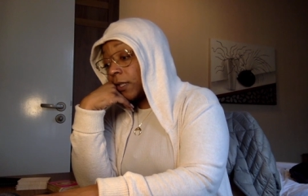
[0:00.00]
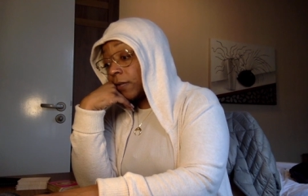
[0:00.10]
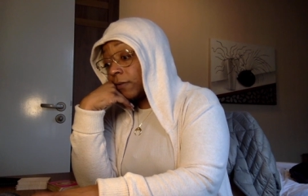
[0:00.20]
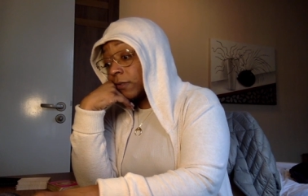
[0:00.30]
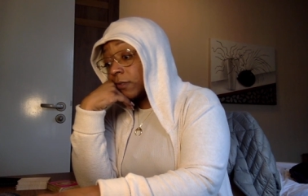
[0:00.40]

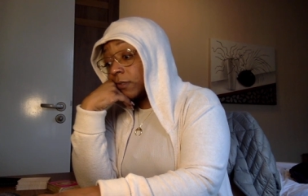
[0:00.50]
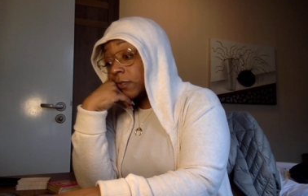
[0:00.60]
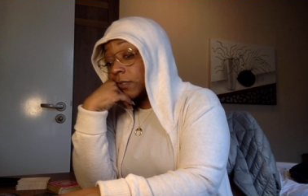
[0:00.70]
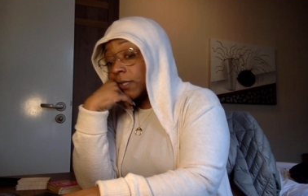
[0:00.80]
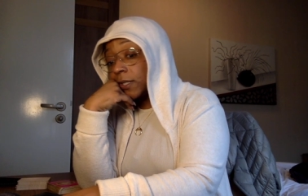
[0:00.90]
love it
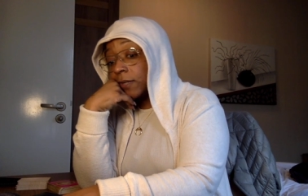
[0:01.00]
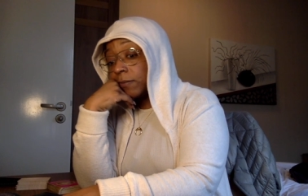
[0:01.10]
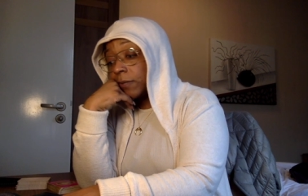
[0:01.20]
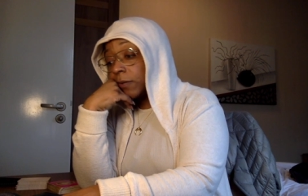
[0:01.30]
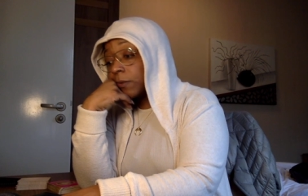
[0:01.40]
they love
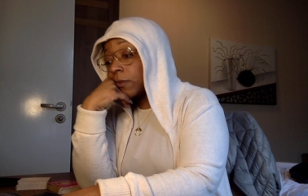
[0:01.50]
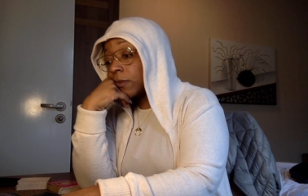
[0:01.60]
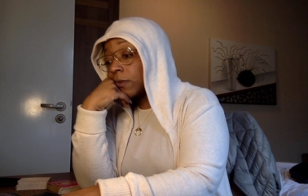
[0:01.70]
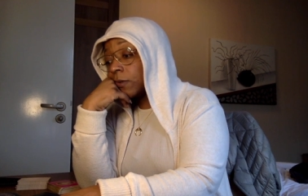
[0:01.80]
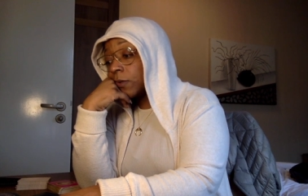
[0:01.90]
being with
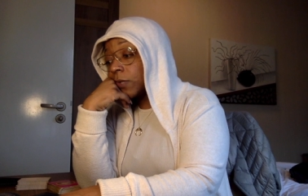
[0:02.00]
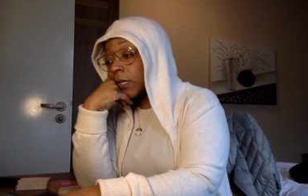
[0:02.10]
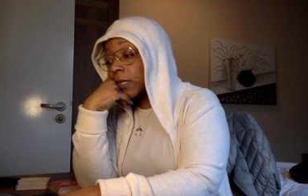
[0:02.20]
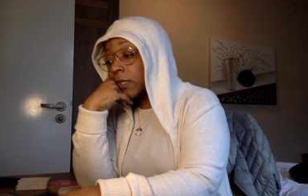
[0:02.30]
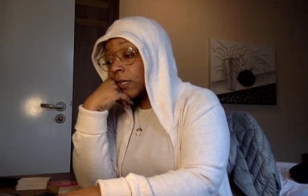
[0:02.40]
you or
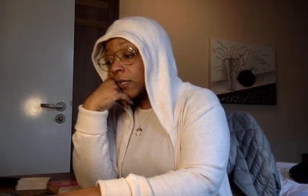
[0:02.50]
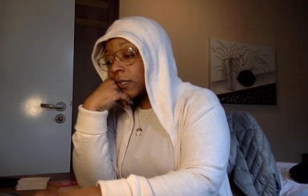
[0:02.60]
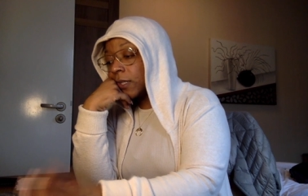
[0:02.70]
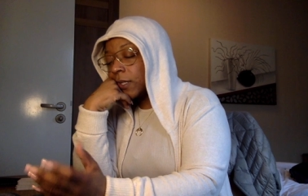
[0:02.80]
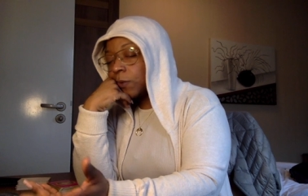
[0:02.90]
they they
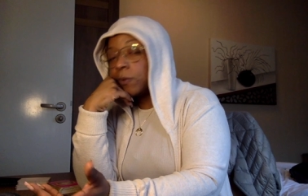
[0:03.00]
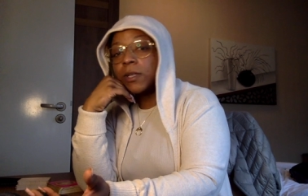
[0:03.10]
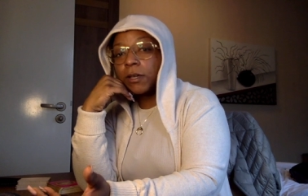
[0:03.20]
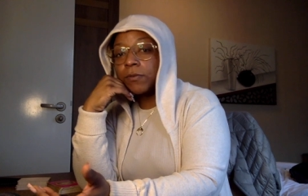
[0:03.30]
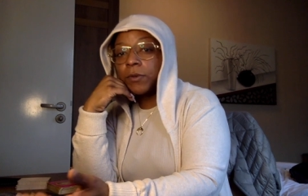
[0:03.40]
they do
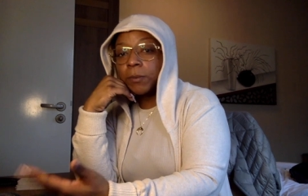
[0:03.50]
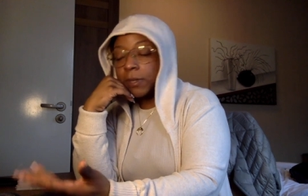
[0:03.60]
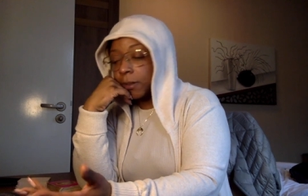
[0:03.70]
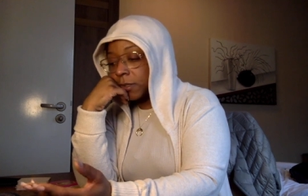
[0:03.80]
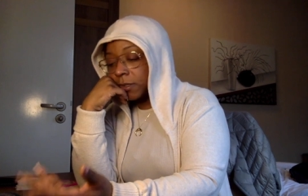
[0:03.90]
love you but
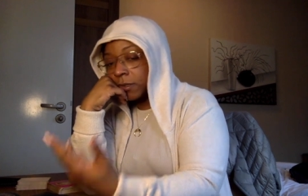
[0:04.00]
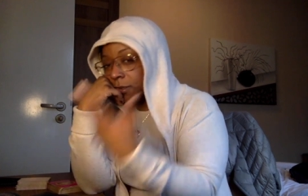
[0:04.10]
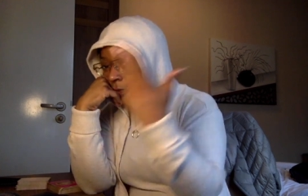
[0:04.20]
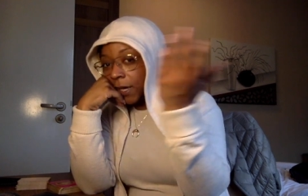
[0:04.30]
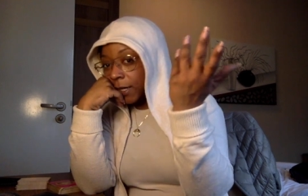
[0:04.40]
they're
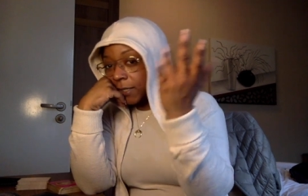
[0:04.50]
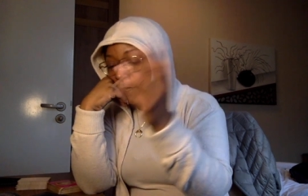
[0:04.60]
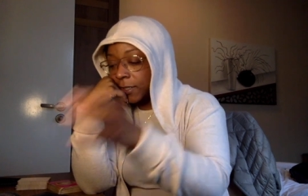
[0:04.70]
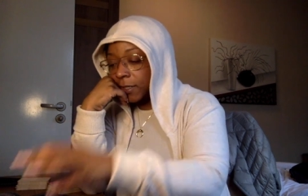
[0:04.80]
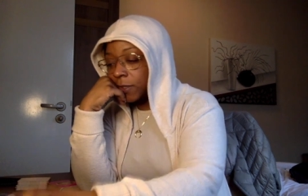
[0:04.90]
just acting
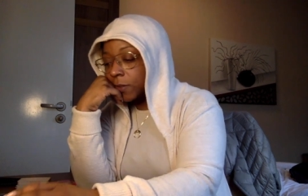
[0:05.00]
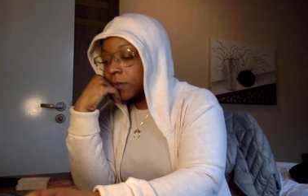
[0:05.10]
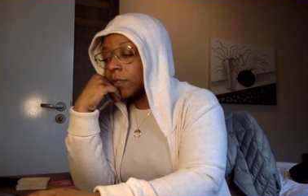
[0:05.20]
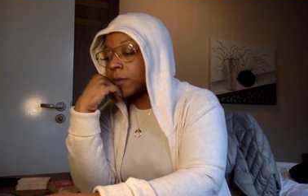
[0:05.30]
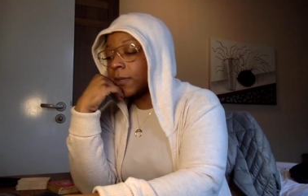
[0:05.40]
like they don't
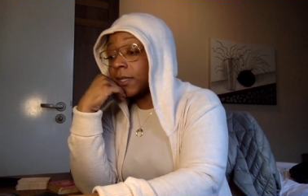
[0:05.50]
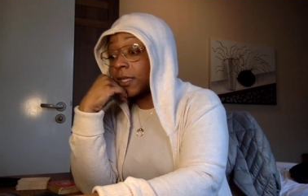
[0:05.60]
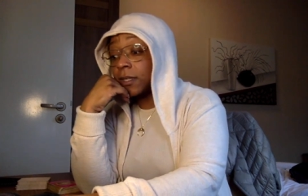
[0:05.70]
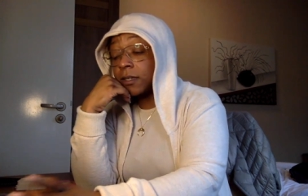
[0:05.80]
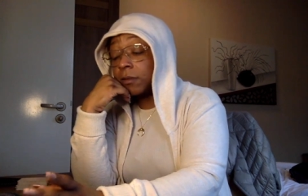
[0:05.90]
something like
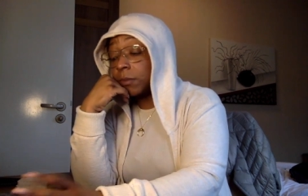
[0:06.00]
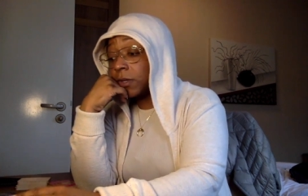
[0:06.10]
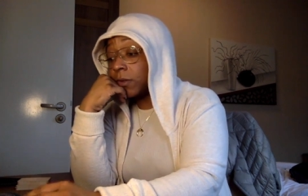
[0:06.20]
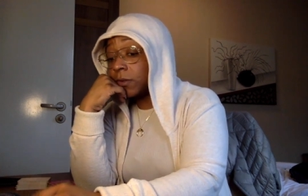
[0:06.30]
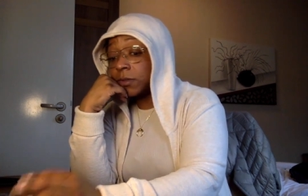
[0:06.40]
that it could be
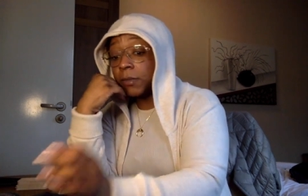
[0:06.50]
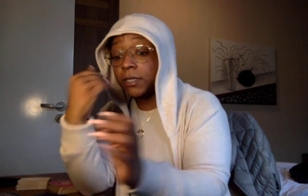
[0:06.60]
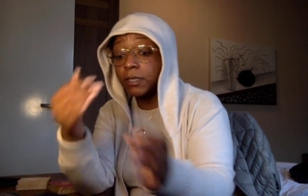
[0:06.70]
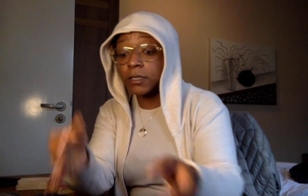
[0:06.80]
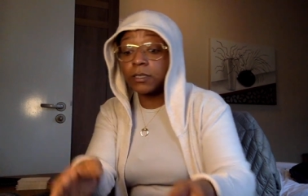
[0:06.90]
you
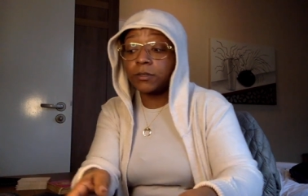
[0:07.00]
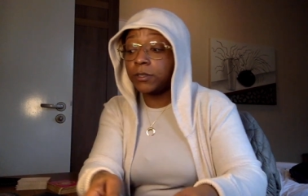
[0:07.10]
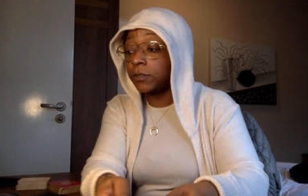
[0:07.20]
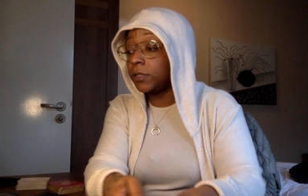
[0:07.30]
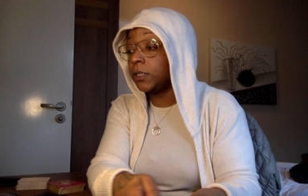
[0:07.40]
somebody's a
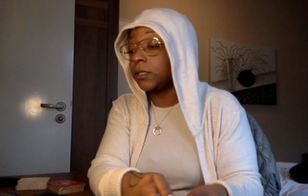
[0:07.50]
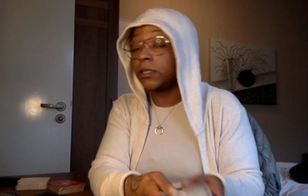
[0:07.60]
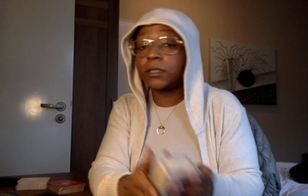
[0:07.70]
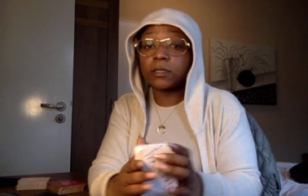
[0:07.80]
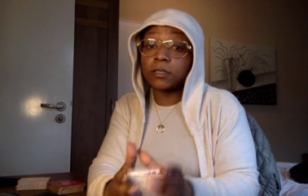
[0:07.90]
serial cheater
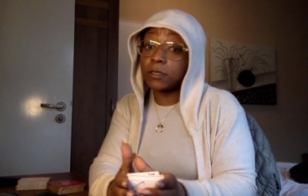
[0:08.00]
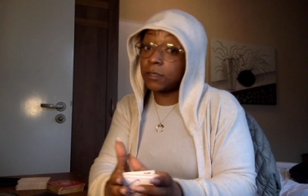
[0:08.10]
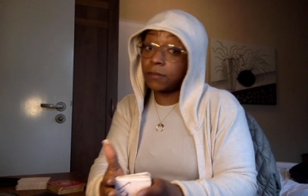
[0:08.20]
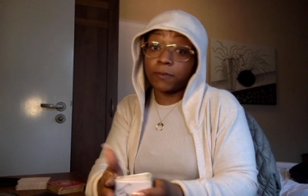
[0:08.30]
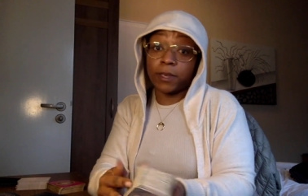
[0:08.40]
is just
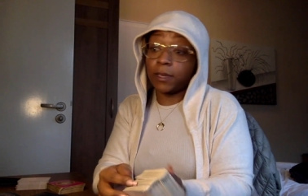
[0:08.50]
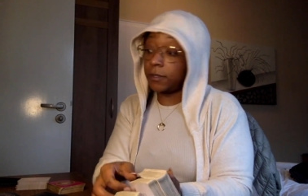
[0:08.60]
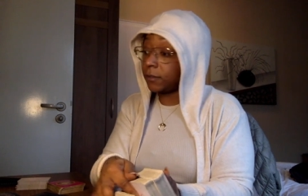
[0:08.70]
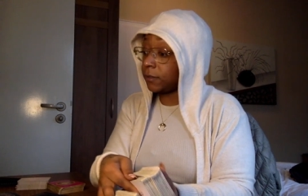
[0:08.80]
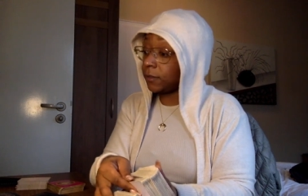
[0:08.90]
the
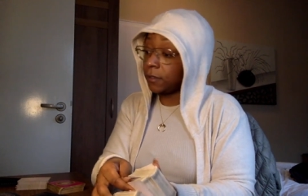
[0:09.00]
fact